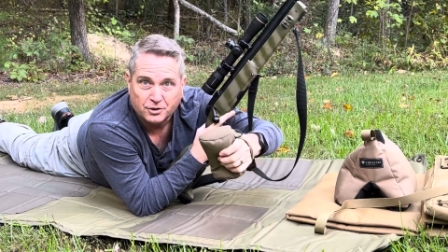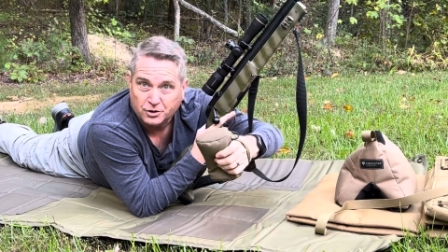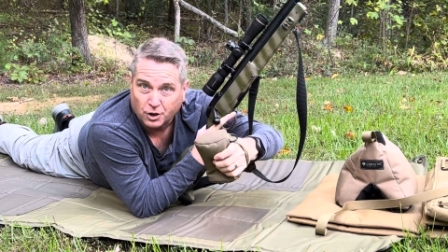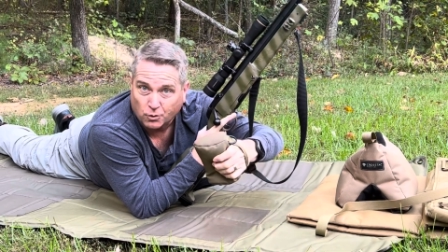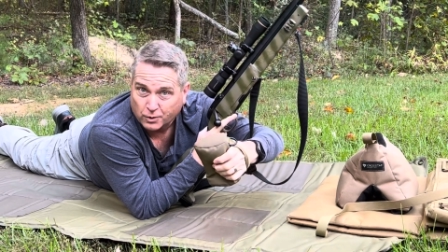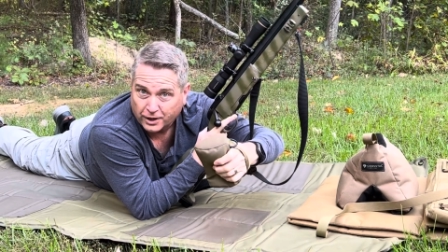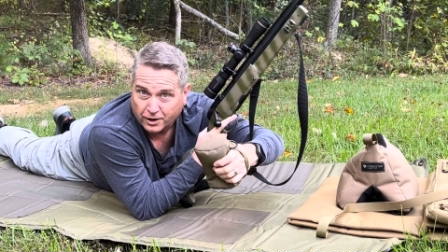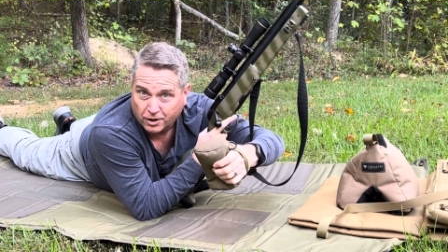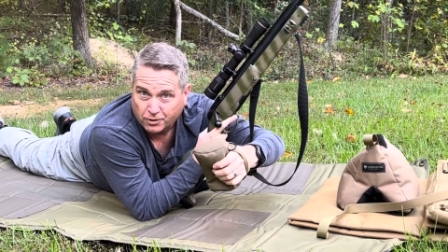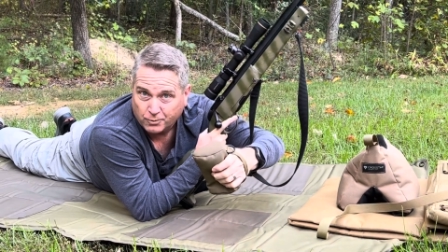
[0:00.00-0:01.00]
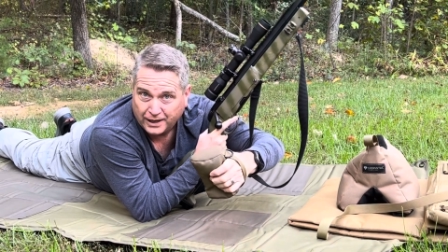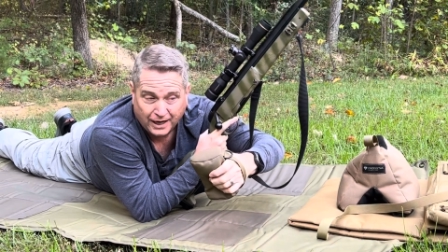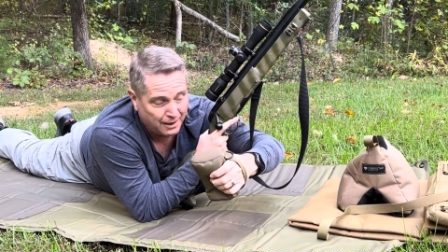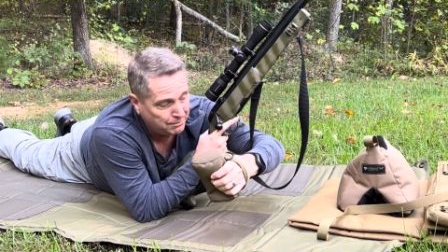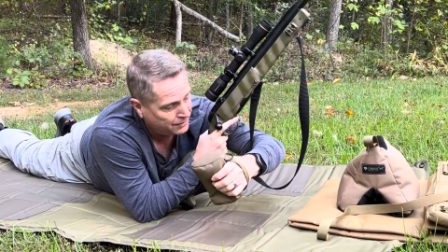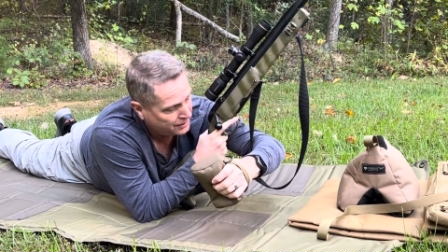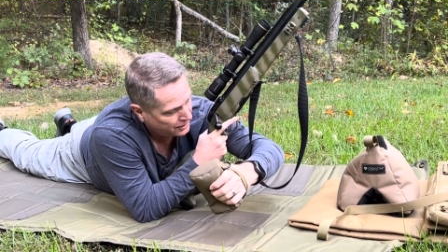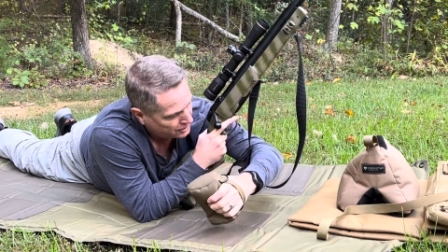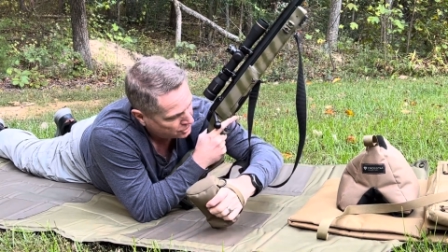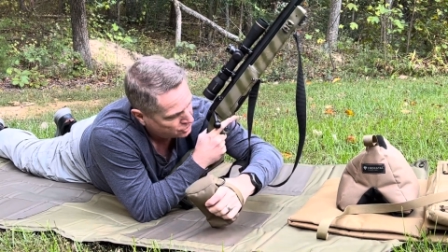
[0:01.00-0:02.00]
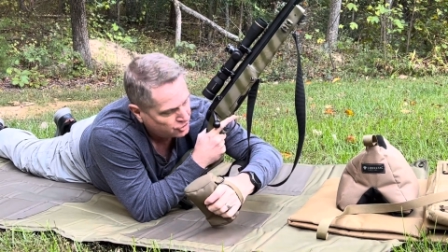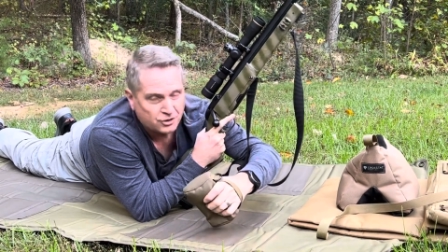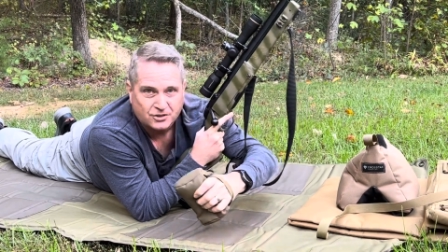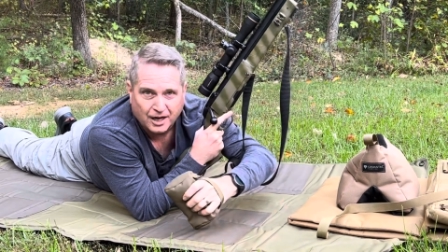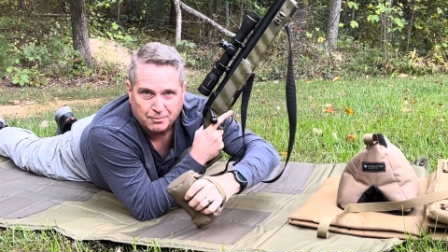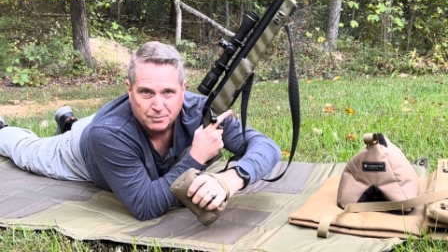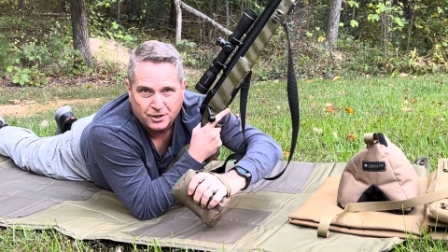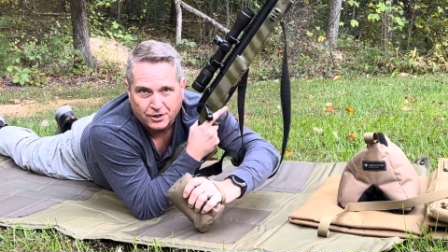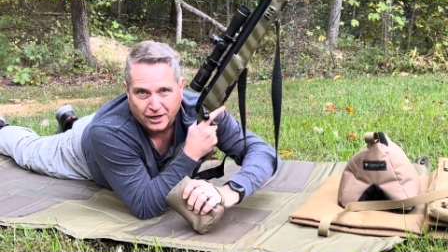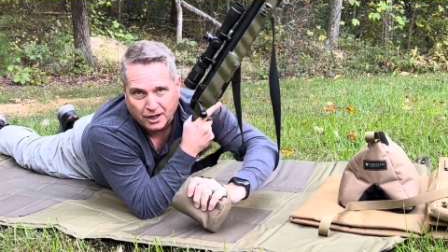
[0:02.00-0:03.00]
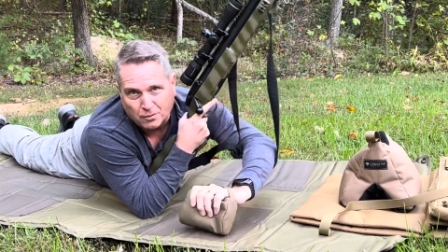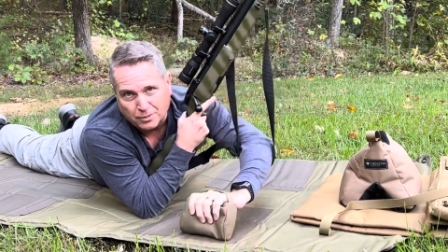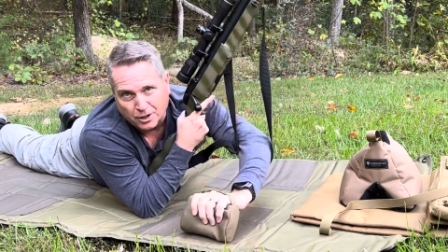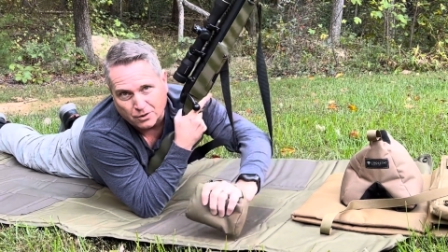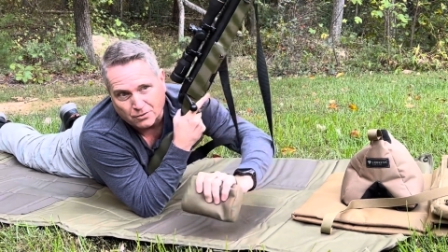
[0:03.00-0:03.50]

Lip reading: Don't run it all the way up, just up to your elbow.